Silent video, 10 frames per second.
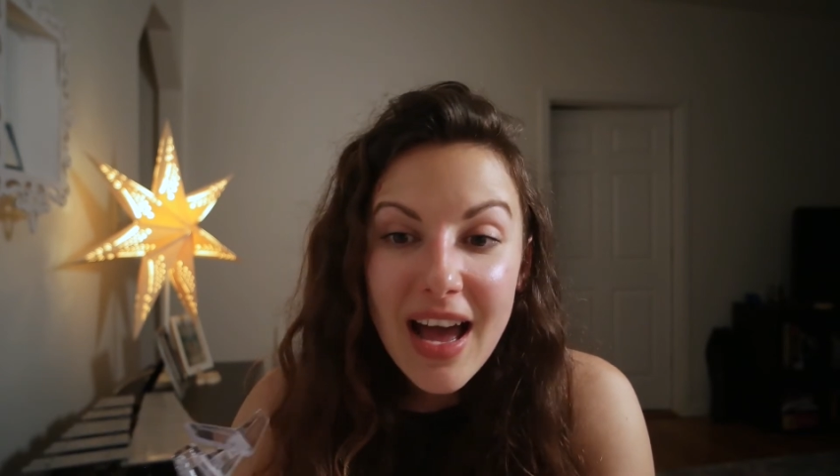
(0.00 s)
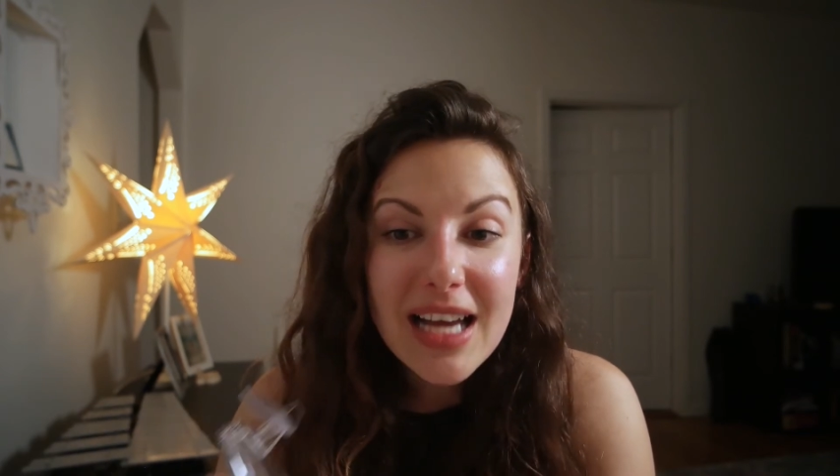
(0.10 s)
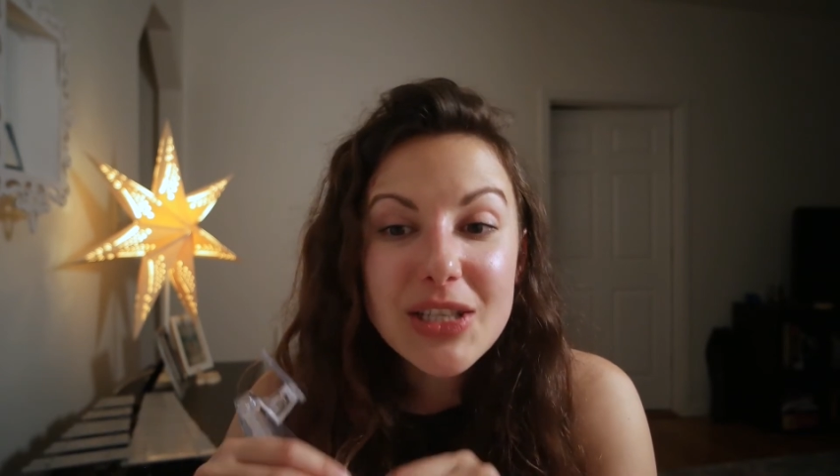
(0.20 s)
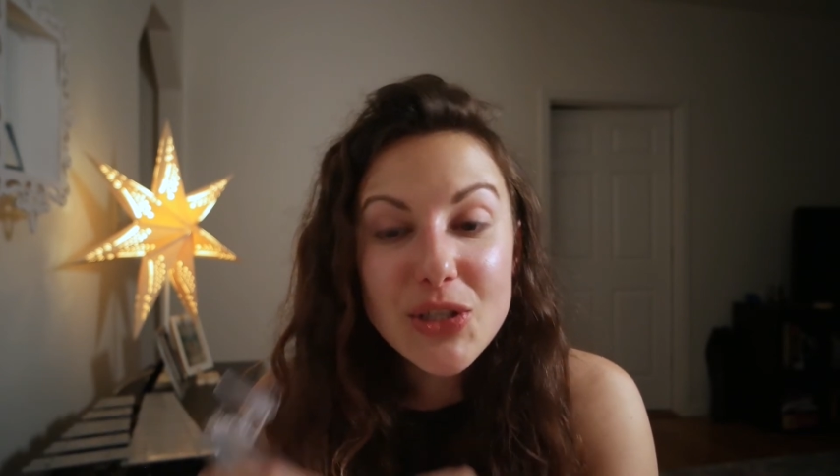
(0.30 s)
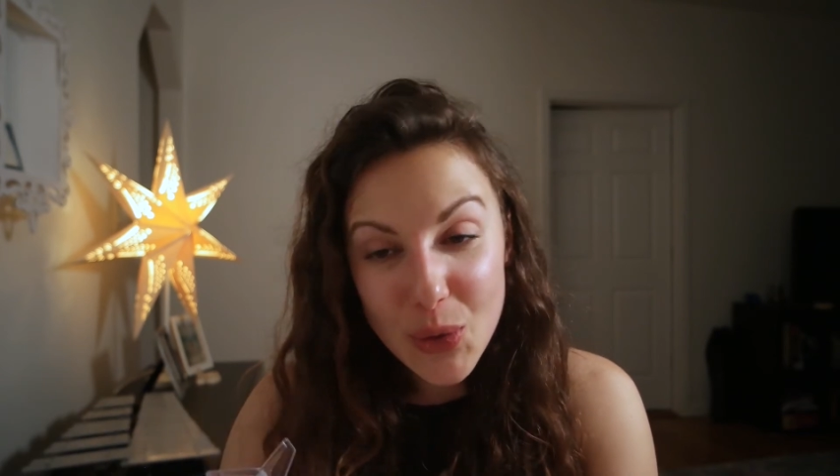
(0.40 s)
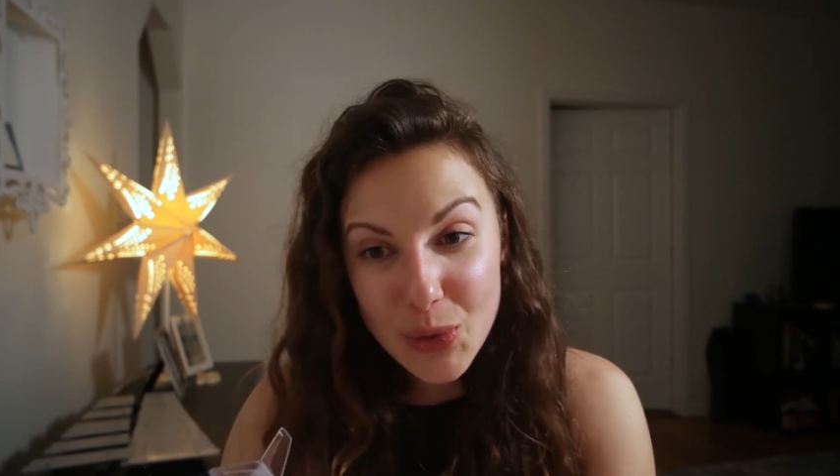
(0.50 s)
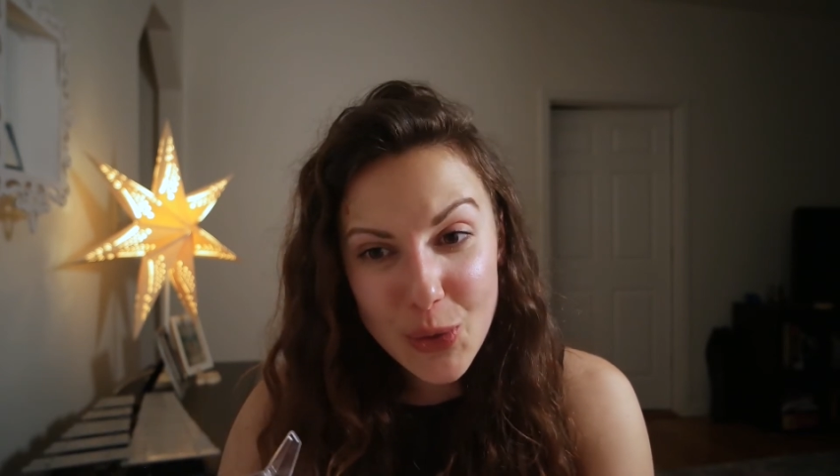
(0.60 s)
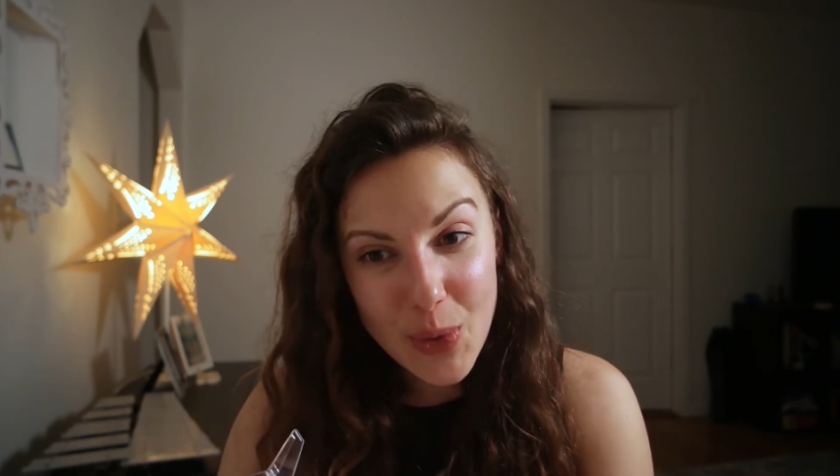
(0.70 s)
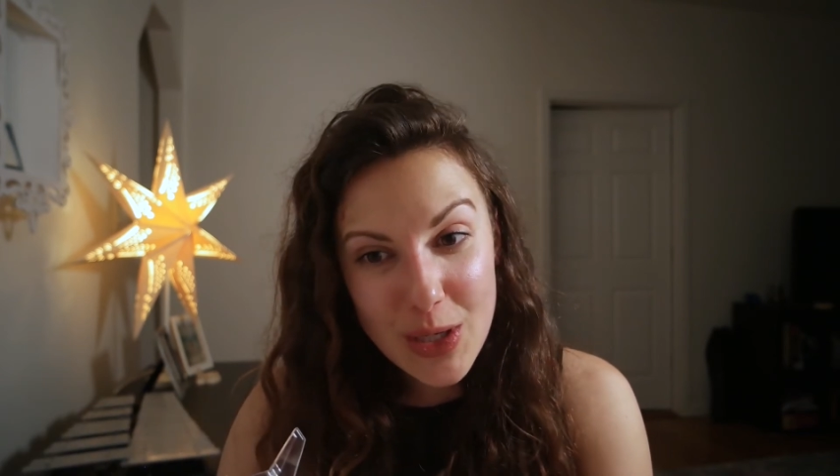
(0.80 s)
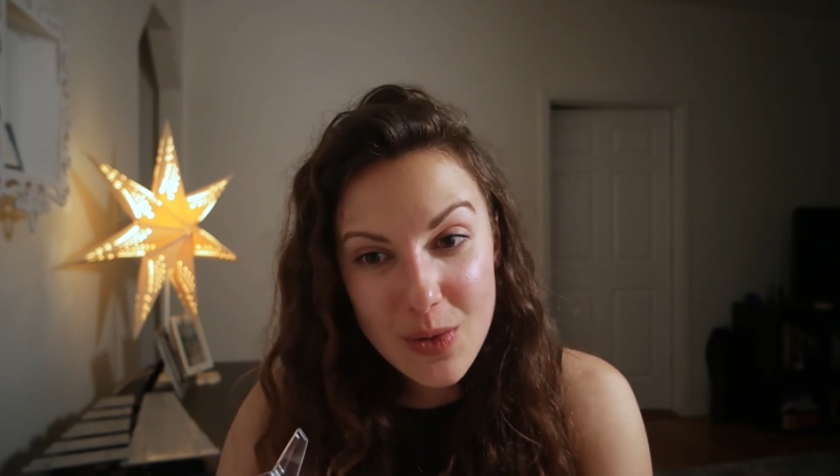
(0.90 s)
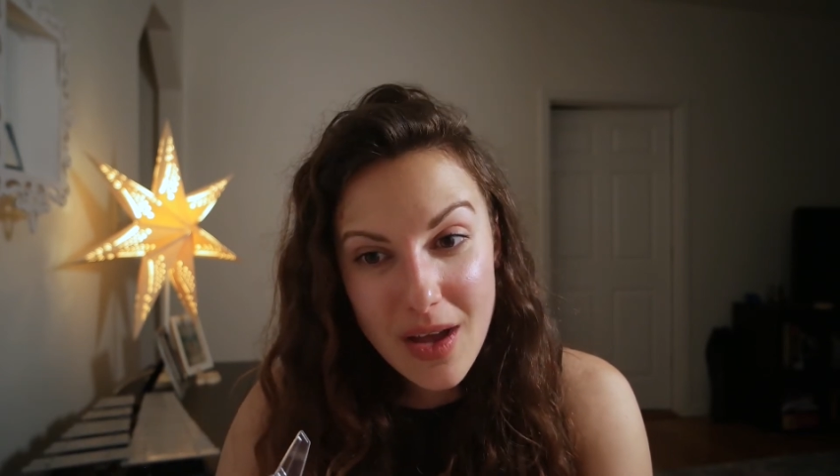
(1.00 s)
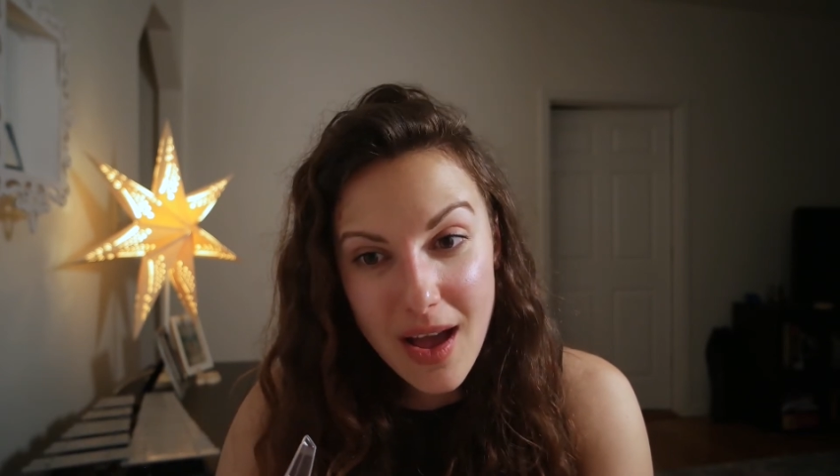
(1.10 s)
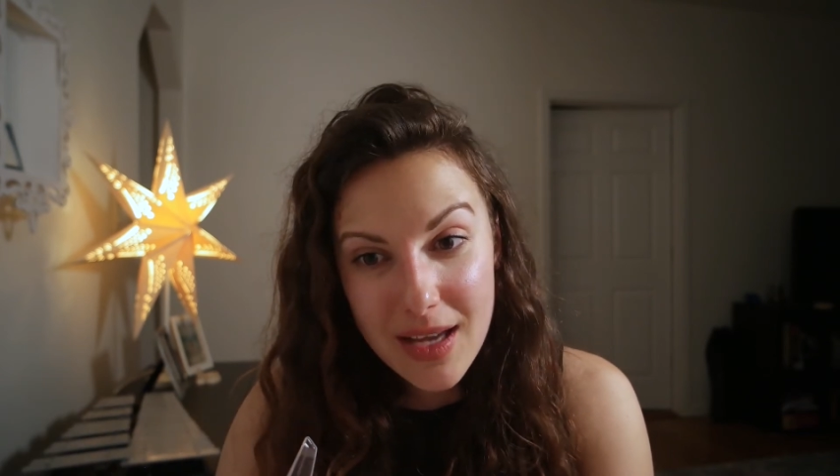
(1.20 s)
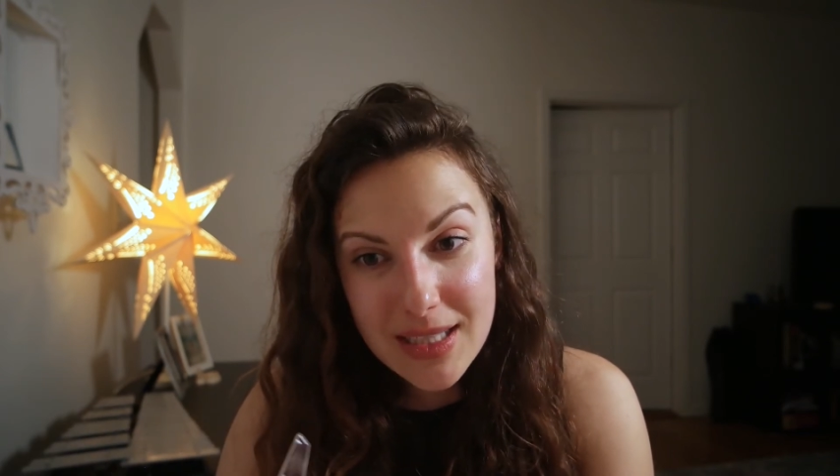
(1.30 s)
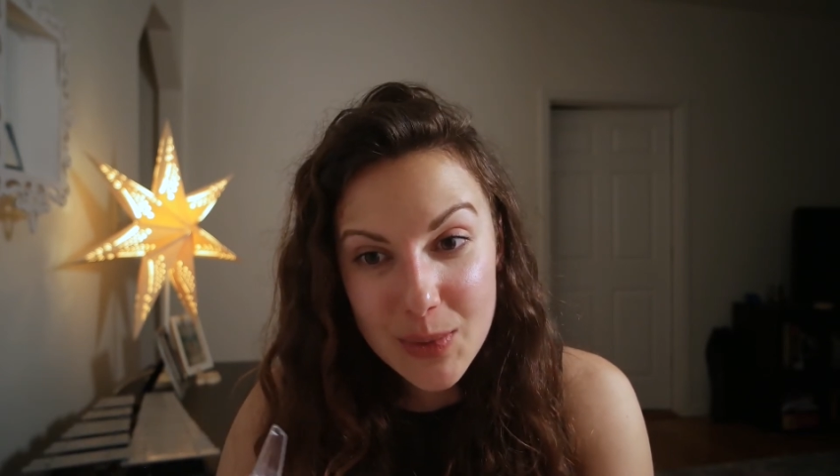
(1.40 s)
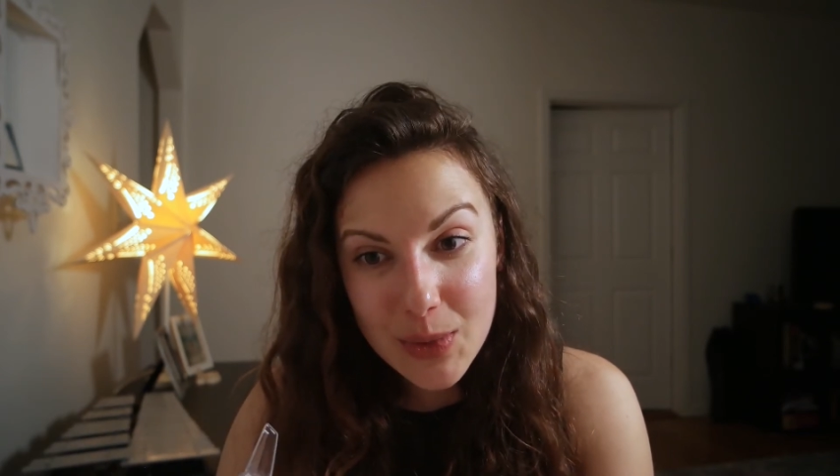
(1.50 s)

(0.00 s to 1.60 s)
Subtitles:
I don't know when you guys